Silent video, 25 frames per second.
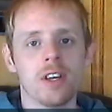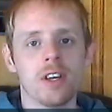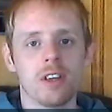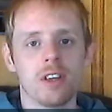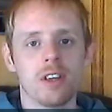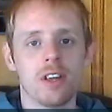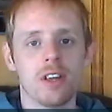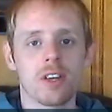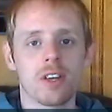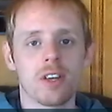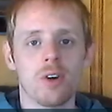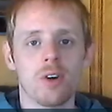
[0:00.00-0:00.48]

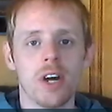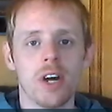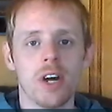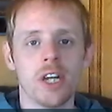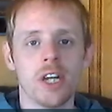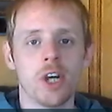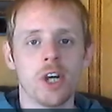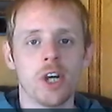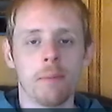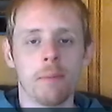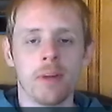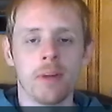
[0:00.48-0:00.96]
So let's go ahead
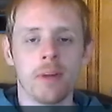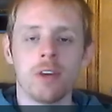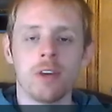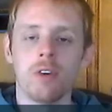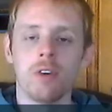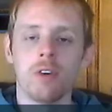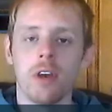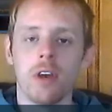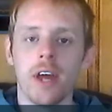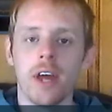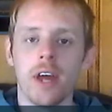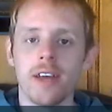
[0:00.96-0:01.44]
and jump
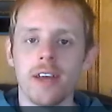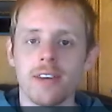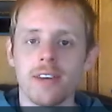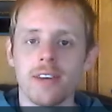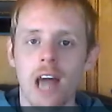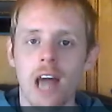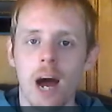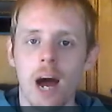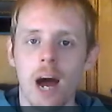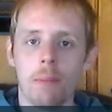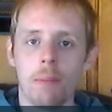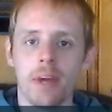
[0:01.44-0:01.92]
into today's
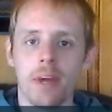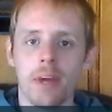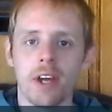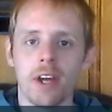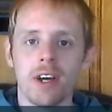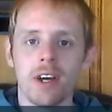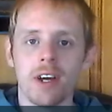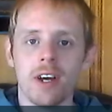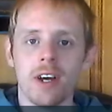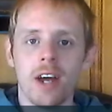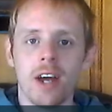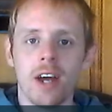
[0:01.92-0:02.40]

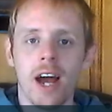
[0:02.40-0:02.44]
topic.